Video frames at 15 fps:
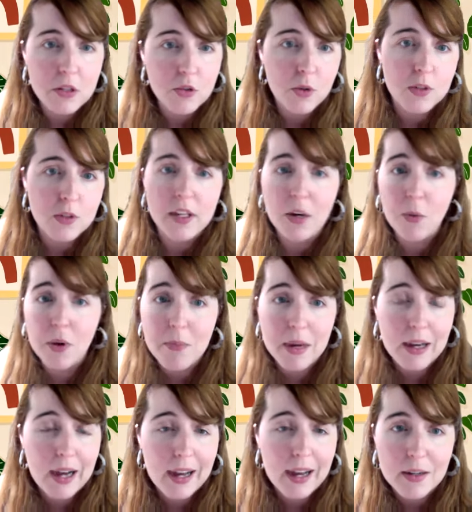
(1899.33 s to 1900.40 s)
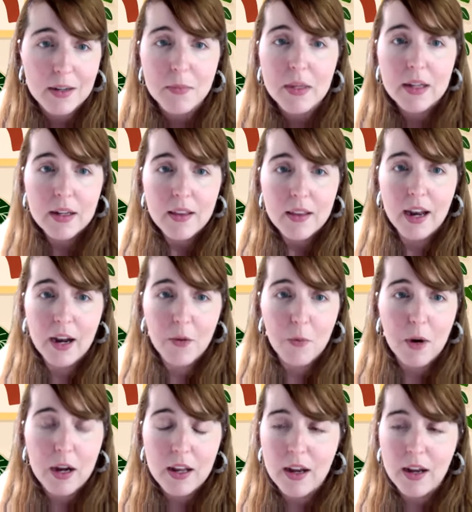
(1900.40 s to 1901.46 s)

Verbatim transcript: towards like one big item that I want.